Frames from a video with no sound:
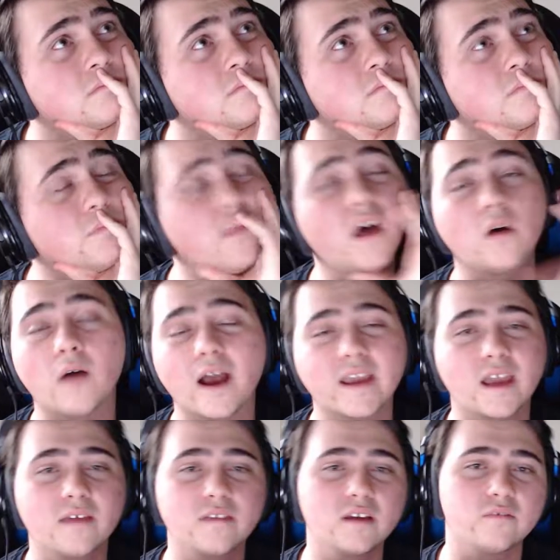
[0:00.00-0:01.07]
No, I
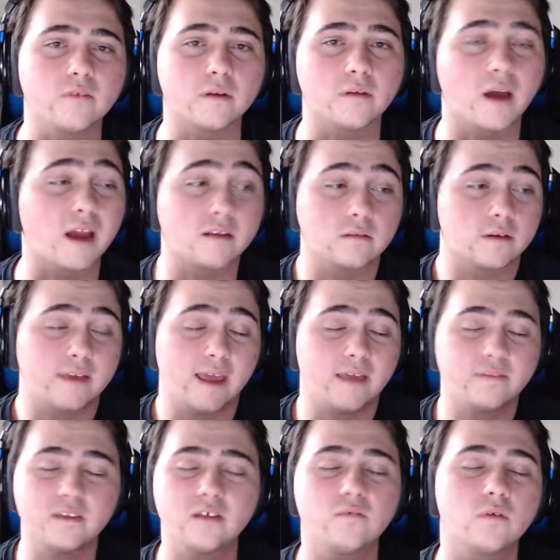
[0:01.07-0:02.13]
can't think of one. I can't
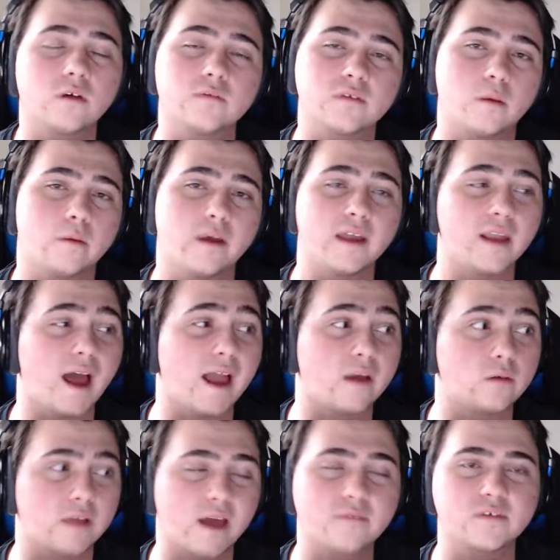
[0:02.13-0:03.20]
think of one off the top of my head. I
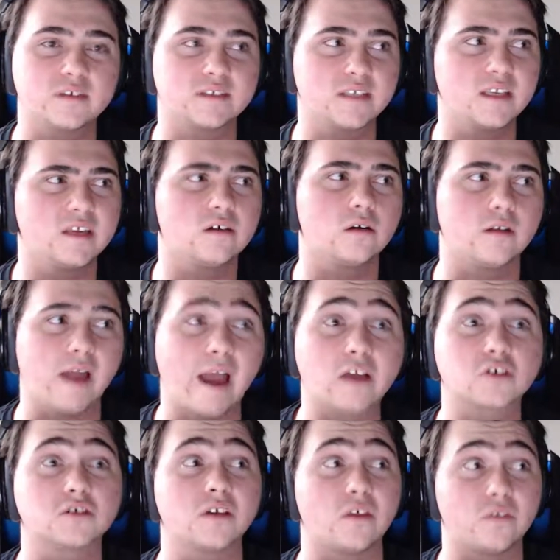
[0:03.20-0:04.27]
would have to sit here and
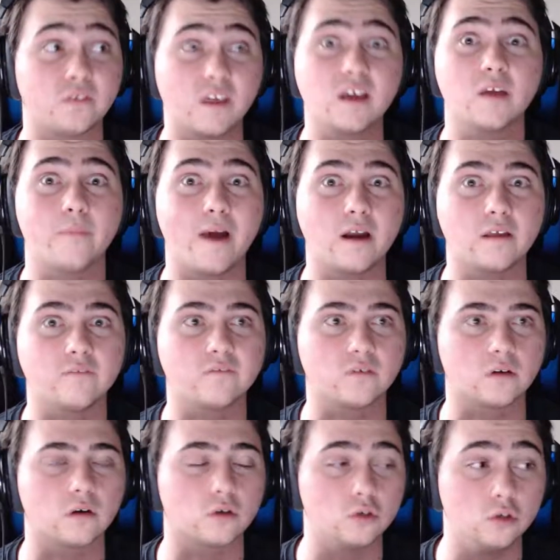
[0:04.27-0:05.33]
actually think about it
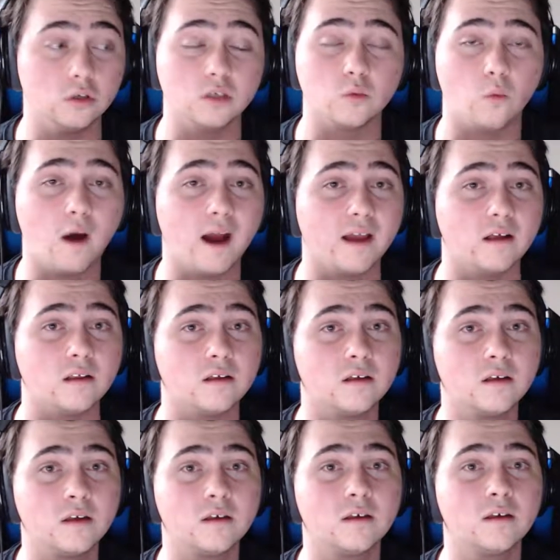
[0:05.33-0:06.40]
for a good while.
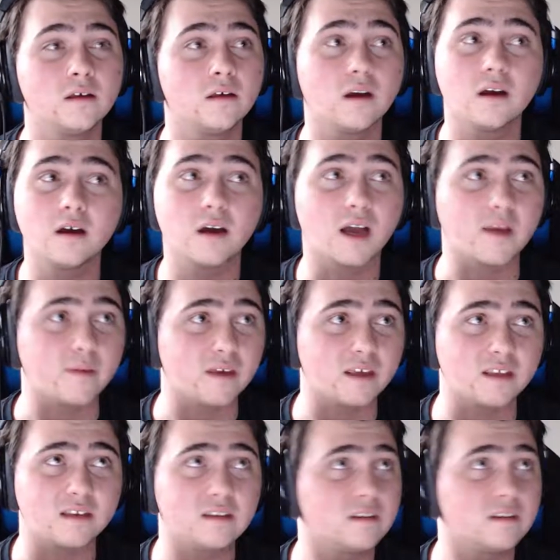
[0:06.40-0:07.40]
I mean,